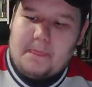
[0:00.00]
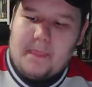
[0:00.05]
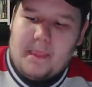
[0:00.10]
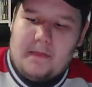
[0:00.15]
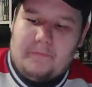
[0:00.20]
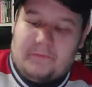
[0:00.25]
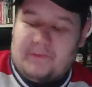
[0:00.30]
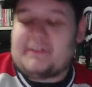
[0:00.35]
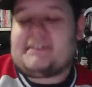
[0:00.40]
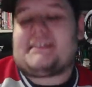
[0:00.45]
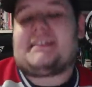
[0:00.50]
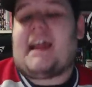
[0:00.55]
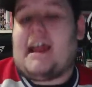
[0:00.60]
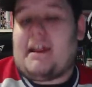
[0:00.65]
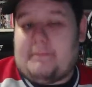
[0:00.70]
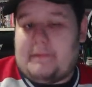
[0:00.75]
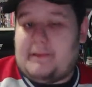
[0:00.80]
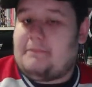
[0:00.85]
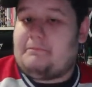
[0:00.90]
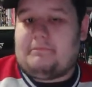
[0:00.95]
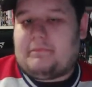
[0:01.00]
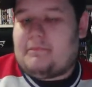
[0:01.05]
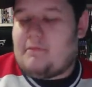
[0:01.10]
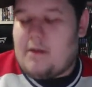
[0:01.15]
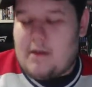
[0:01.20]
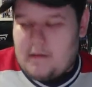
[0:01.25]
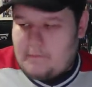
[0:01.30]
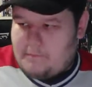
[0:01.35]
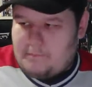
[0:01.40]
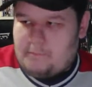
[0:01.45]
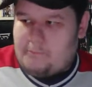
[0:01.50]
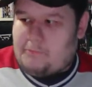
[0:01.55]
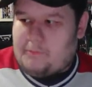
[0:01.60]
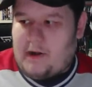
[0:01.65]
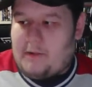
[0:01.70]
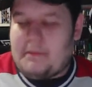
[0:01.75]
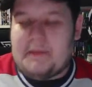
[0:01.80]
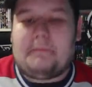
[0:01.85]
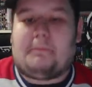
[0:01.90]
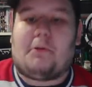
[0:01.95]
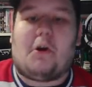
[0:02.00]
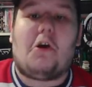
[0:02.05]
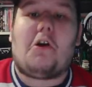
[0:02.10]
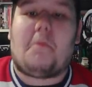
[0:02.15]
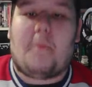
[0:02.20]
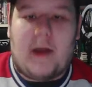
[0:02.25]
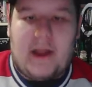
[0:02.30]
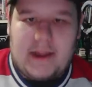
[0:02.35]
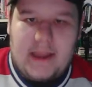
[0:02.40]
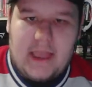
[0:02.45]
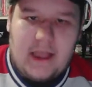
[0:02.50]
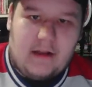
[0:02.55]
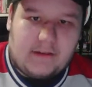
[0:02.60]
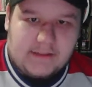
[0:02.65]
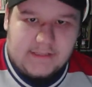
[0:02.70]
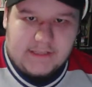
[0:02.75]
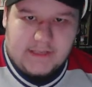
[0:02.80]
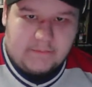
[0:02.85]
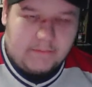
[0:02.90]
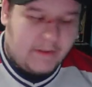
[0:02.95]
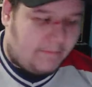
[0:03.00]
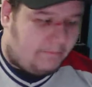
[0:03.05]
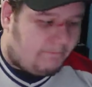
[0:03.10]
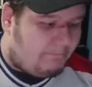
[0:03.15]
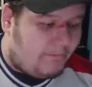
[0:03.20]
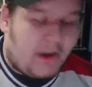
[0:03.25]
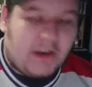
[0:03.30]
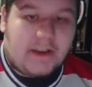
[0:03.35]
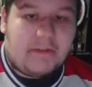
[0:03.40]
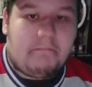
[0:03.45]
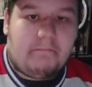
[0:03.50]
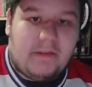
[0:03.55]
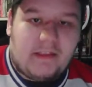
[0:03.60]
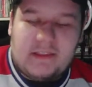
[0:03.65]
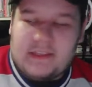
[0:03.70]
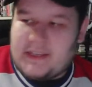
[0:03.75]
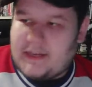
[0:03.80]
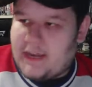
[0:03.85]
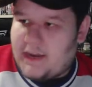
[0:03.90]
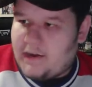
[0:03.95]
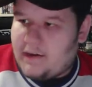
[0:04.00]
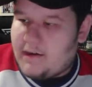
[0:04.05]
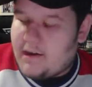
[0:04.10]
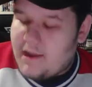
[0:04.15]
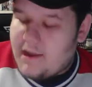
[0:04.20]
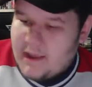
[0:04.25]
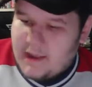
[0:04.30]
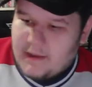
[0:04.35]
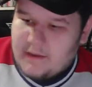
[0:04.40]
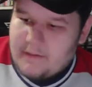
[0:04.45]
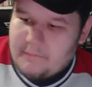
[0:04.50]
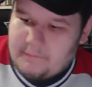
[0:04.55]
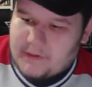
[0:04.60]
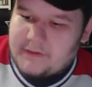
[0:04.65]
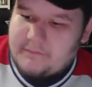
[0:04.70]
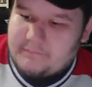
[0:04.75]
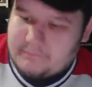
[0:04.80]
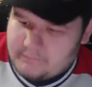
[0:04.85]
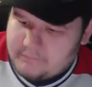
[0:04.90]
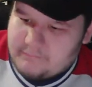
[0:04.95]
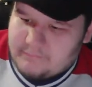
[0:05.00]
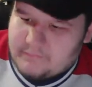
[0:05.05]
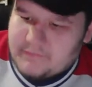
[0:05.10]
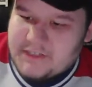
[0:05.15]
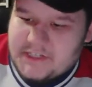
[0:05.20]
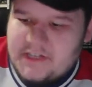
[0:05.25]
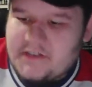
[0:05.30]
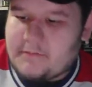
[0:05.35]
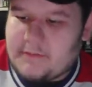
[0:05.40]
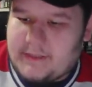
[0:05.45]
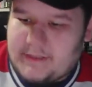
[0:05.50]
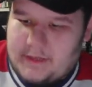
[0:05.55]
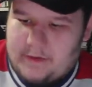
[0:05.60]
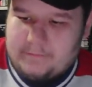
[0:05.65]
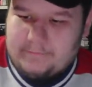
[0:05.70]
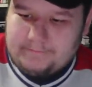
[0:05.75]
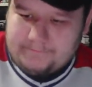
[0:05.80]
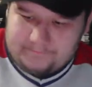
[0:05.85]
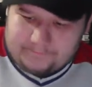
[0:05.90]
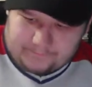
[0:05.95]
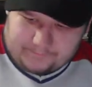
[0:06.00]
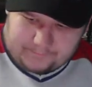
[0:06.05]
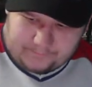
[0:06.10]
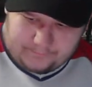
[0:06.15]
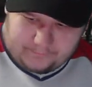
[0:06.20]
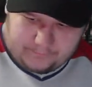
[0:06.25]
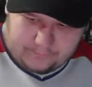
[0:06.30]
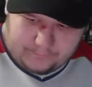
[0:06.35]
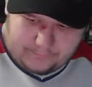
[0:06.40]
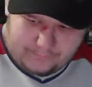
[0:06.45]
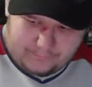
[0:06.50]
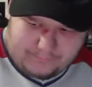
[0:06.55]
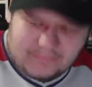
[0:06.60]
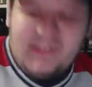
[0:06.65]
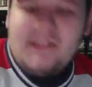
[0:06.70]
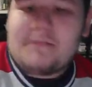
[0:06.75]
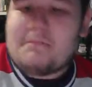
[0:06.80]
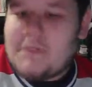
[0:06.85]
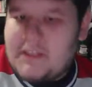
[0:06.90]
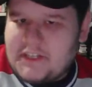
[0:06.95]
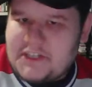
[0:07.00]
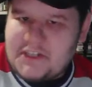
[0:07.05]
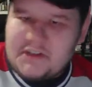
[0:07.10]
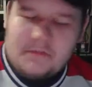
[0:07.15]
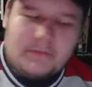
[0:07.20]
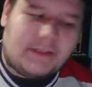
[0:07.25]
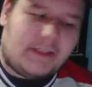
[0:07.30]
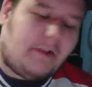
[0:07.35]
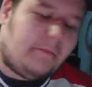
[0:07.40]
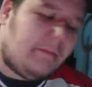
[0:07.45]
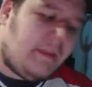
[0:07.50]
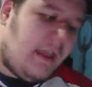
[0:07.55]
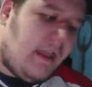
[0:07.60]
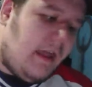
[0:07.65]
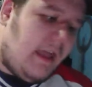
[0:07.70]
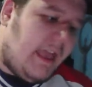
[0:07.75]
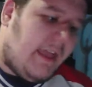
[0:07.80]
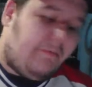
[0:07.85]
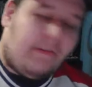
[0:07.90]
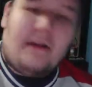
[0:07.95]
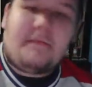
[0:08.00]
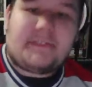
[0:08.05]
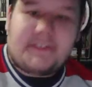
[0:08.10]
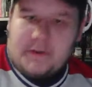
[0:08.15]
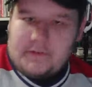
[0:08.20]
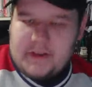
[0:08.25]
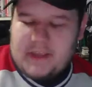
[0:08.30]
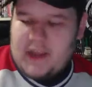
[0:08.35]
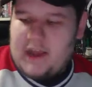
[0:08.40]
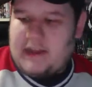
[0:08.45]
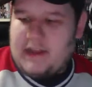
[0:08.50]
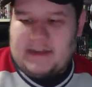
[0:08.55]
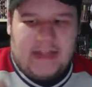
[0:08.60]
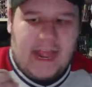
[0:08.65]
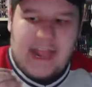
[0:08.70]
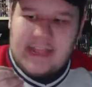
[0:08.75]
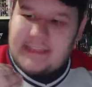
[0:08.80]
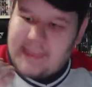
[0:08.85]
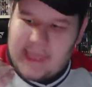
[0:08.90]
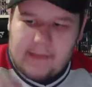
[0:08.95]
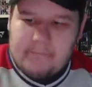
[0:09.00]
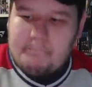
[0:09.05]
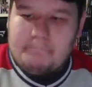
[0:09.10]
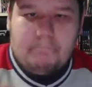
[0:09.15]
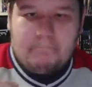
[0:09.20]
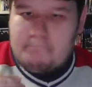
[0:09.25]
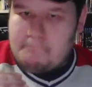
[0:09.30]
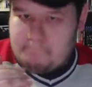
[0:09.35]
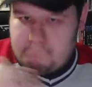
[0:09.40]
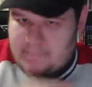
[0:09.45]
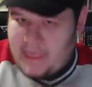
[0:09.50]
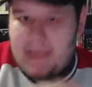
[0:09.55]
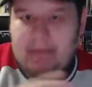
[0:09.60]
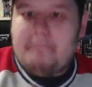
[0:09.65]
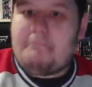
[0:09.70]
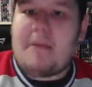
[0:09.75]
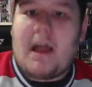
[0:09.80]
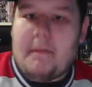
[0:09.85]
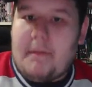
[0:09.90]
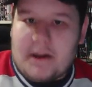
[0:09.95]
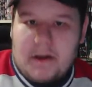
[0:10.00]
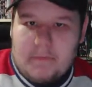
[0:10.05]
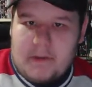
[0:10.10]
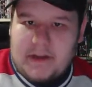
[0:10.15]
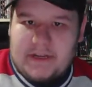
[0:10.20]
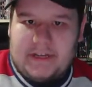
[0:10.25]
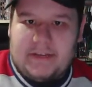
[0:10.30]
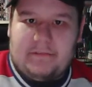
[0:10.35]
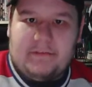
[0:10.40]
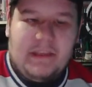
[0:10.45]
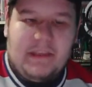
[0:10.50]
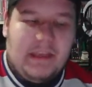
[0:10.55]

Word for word: firstly, I'd be probably broke by now because I'd be a fucking billionaire. But legitimately though, if I was Tony Khan and I had that amount of money,